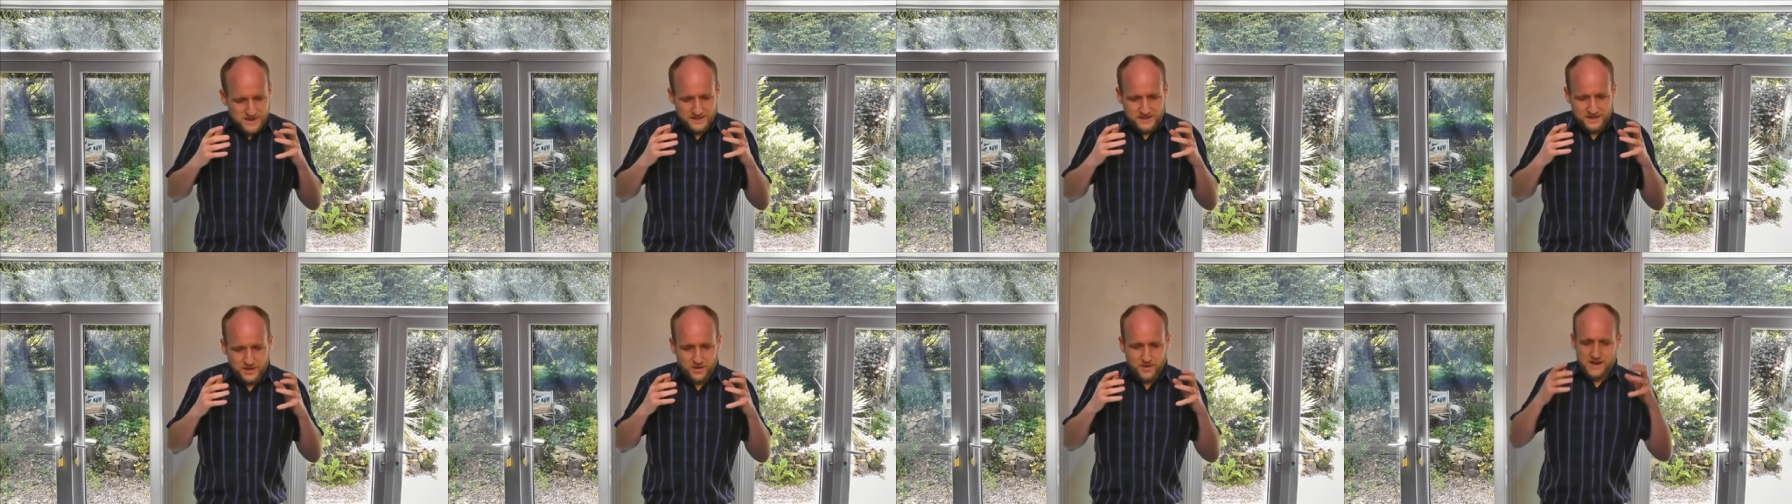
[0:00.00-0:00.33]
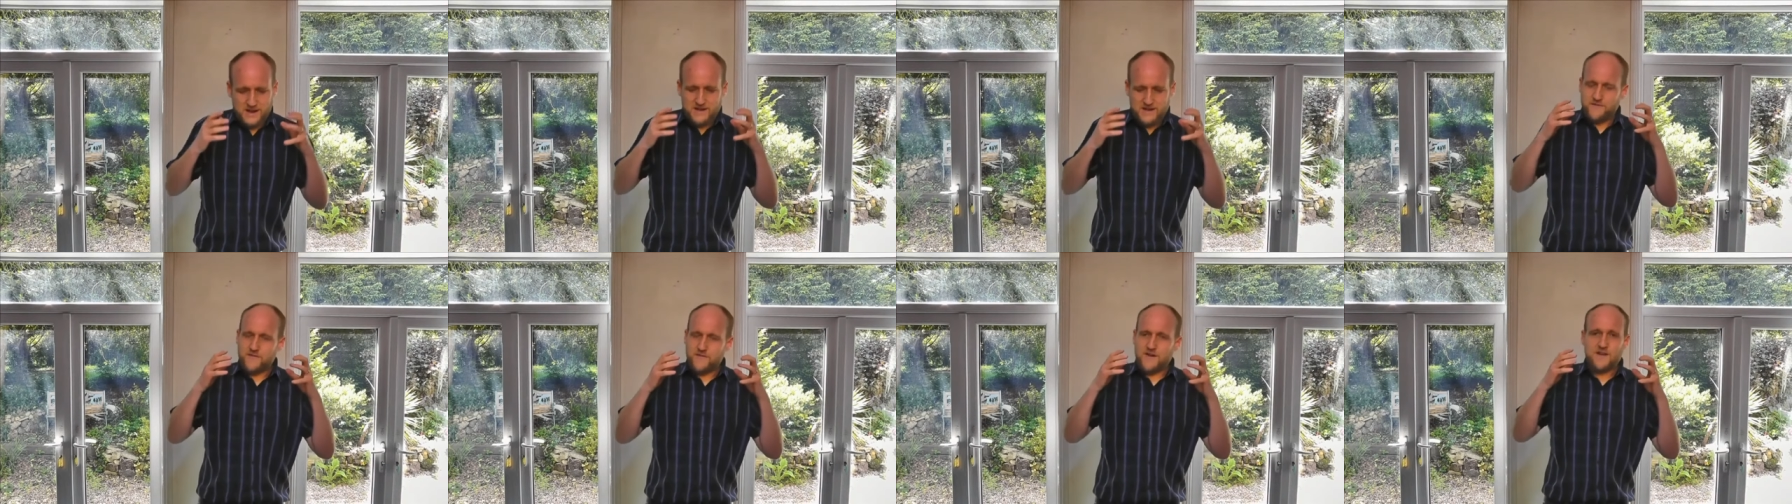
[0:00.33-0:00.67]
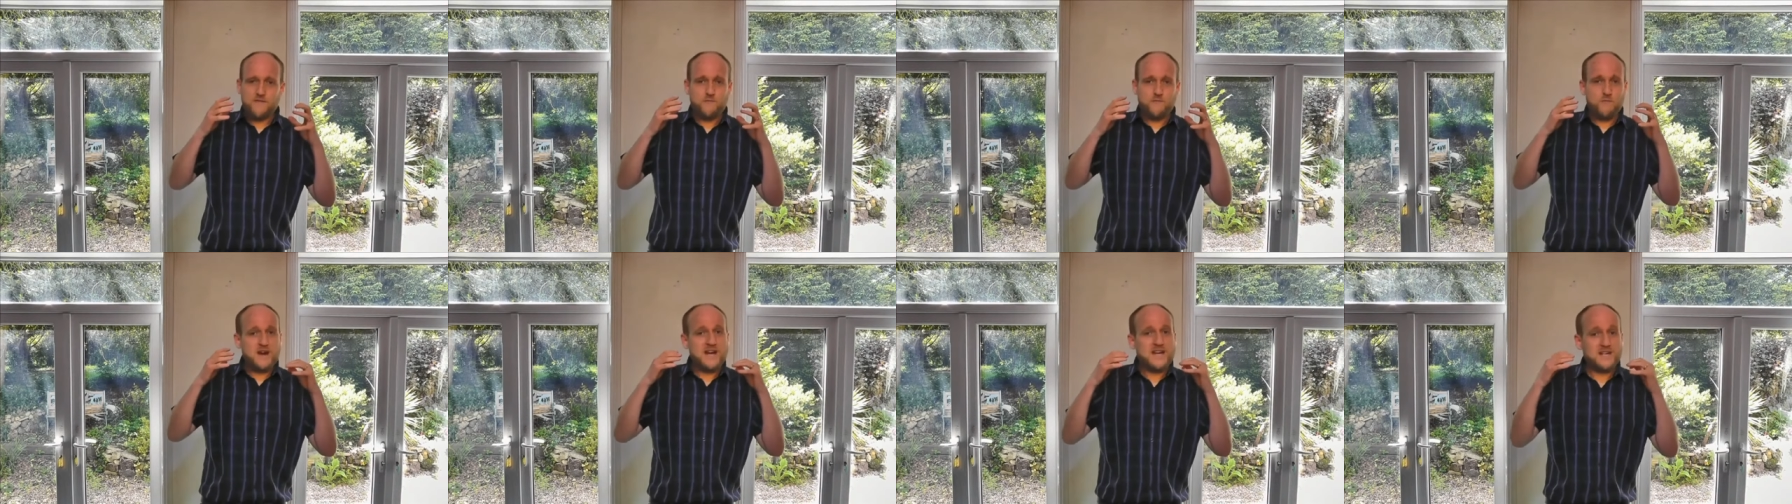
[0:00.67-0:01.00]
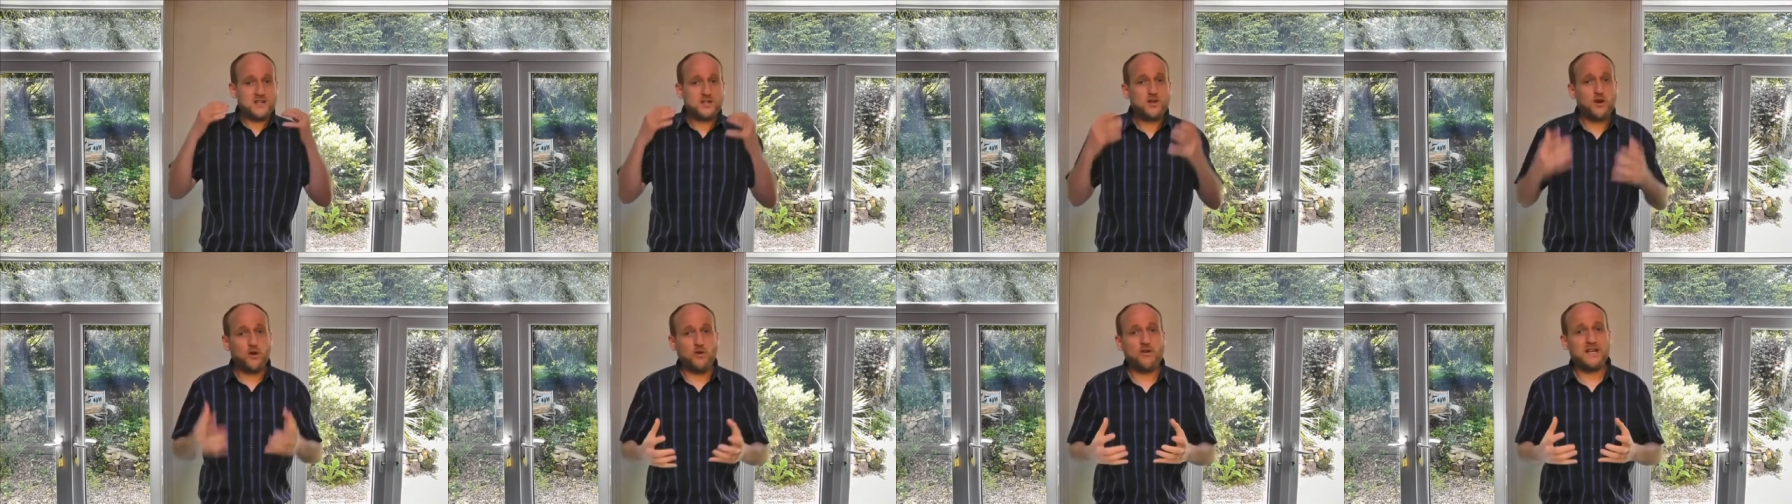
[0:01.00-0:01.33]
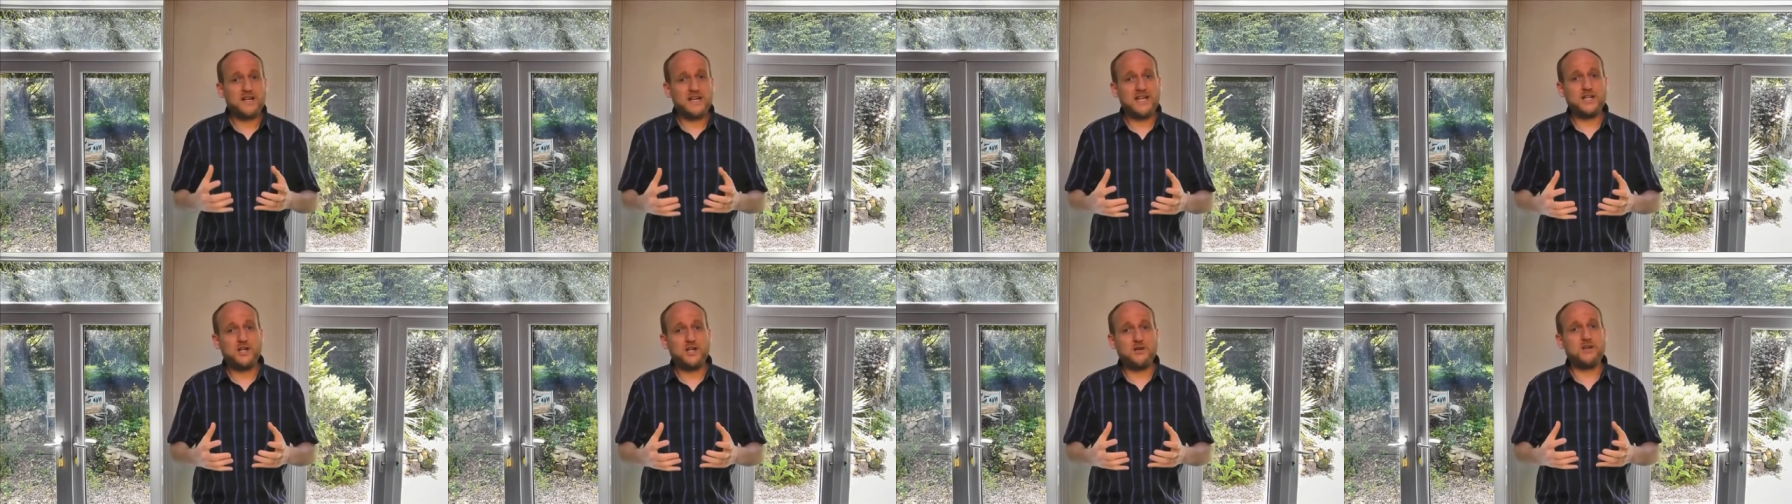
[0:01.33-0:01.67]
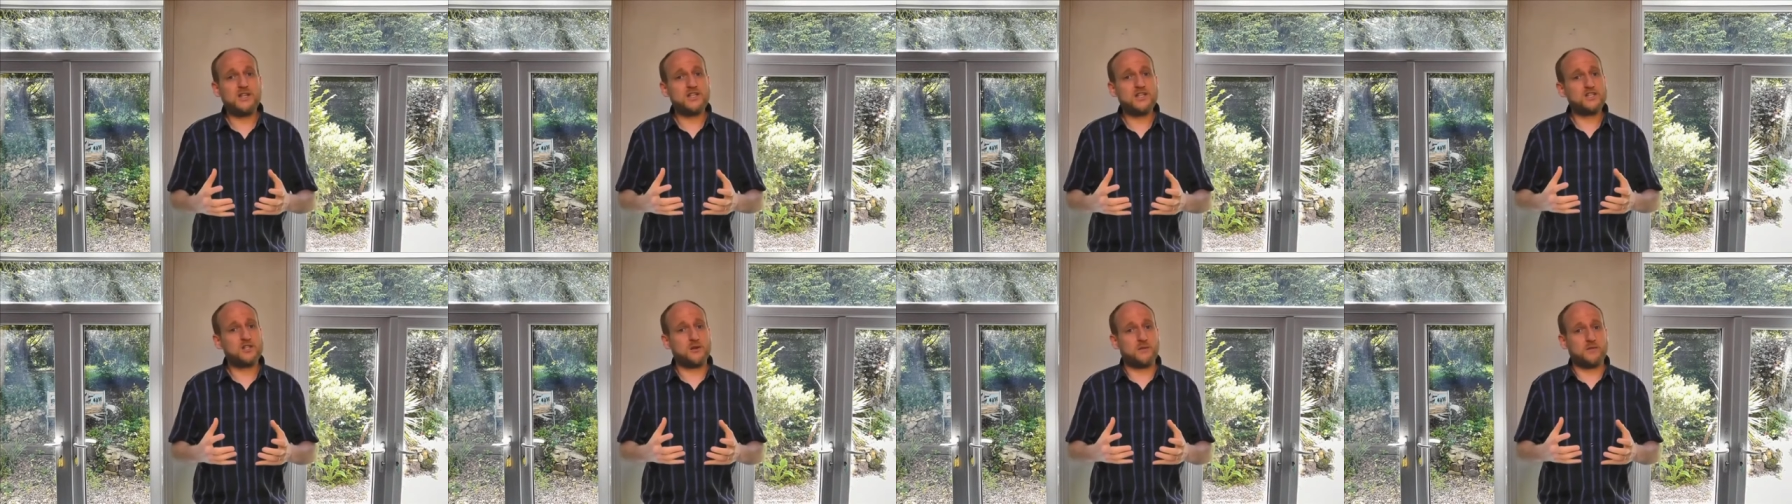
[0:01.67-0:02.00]
you know, if, if we're currently
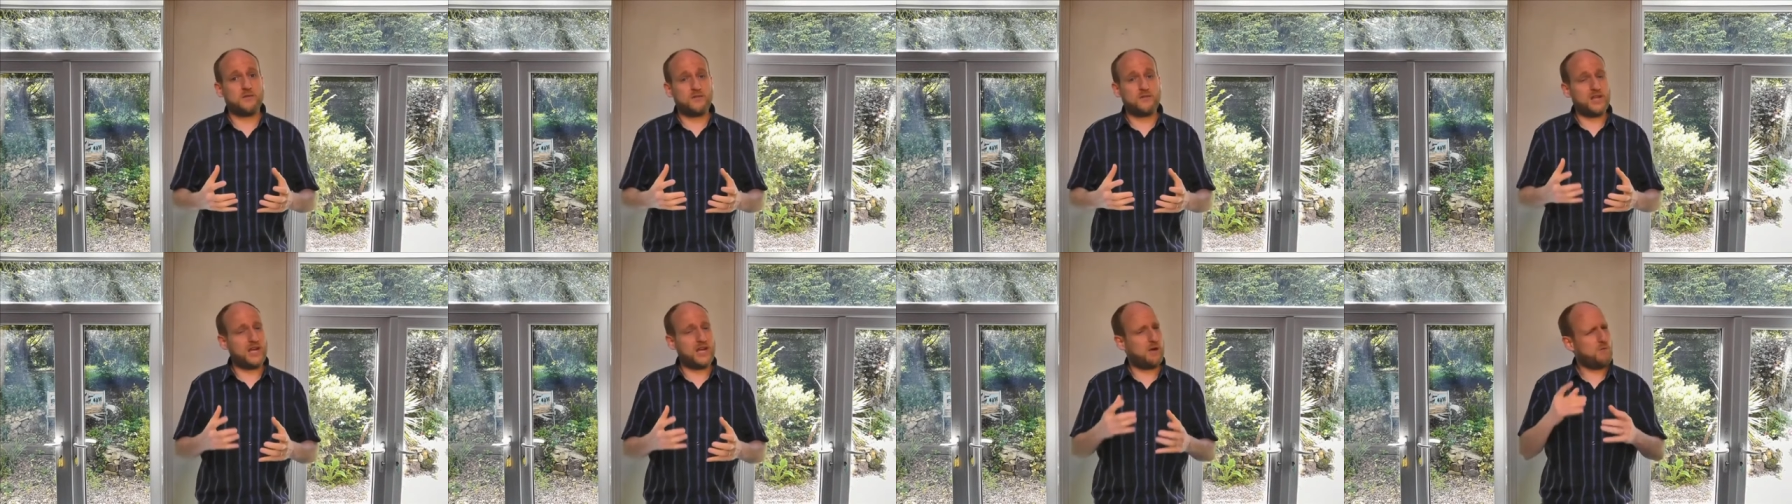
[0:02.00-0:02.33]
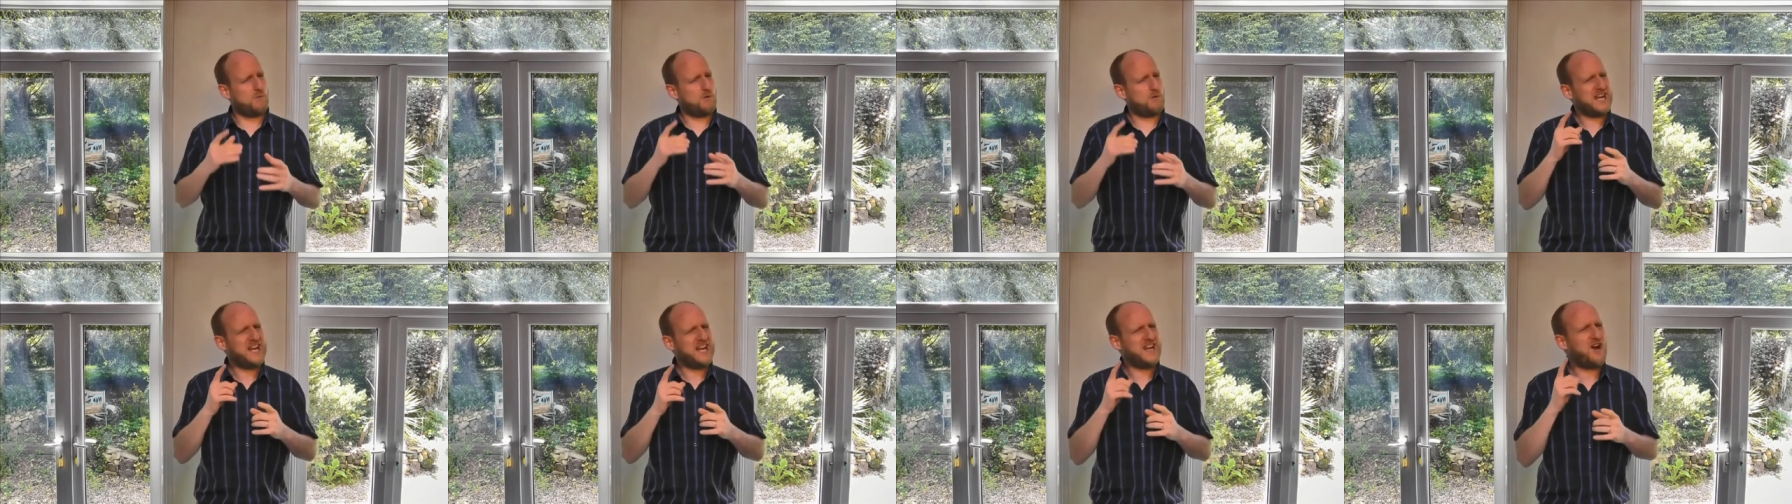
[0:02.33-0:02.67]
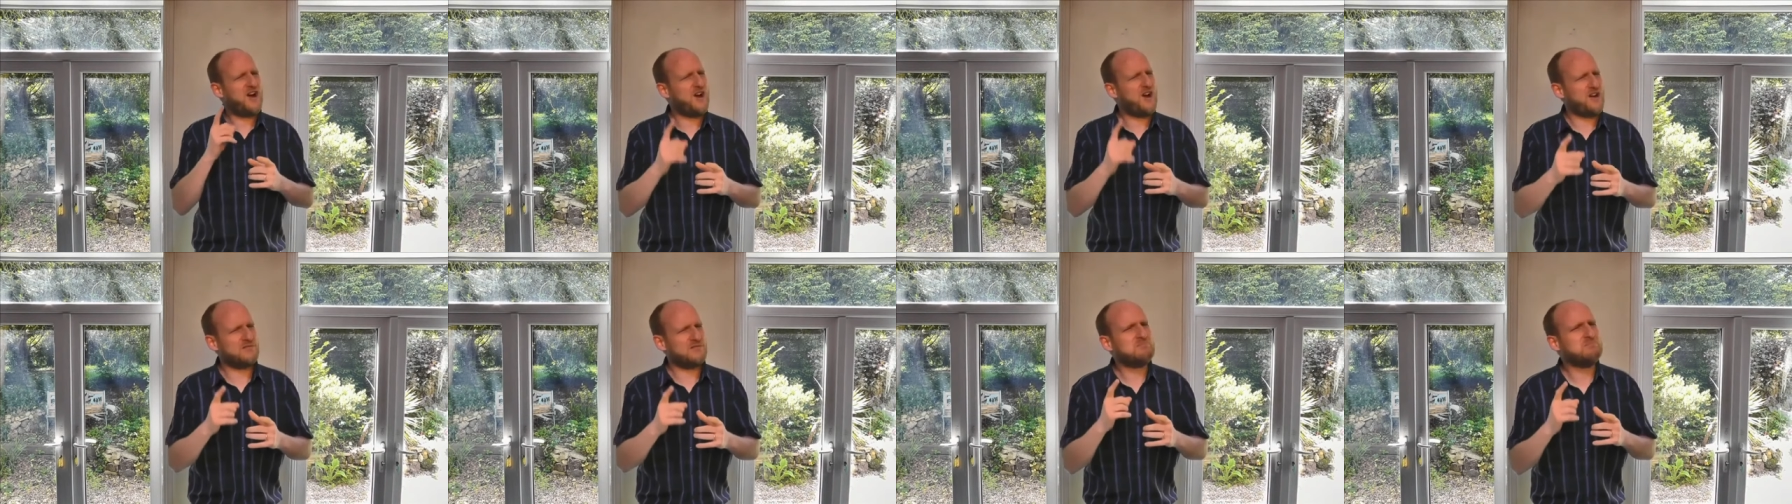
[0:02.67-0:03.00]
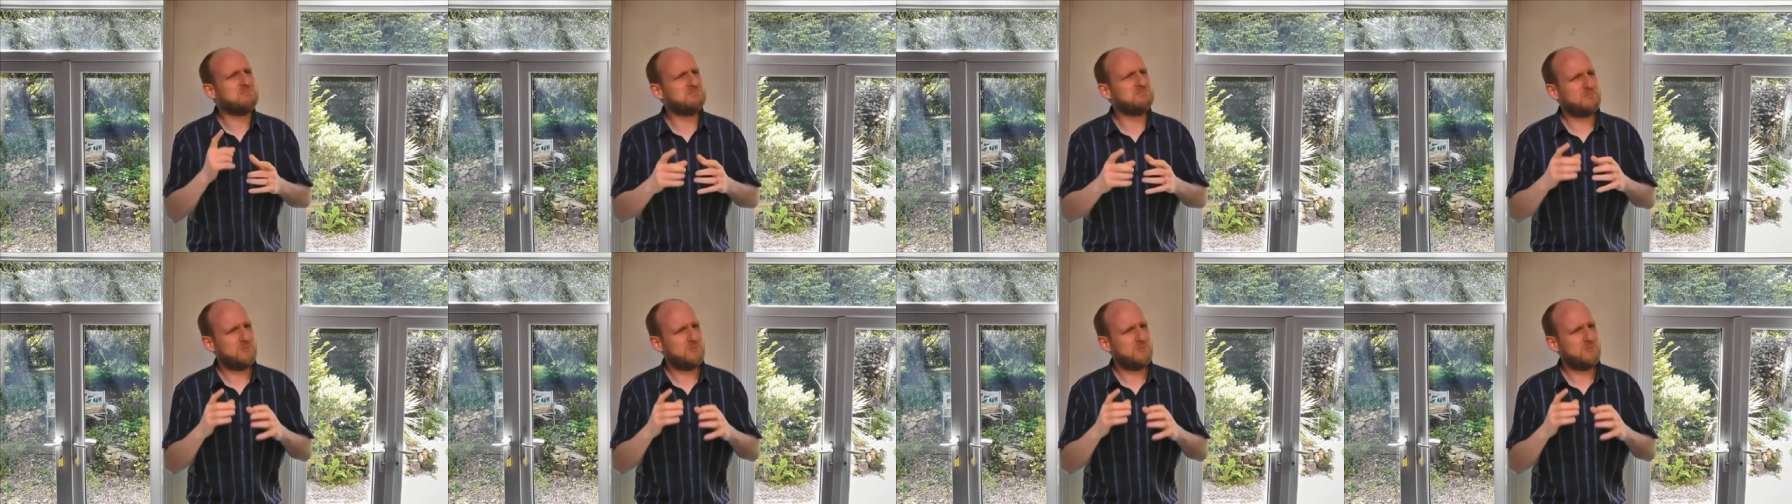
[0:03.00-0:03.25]
doing something and we're not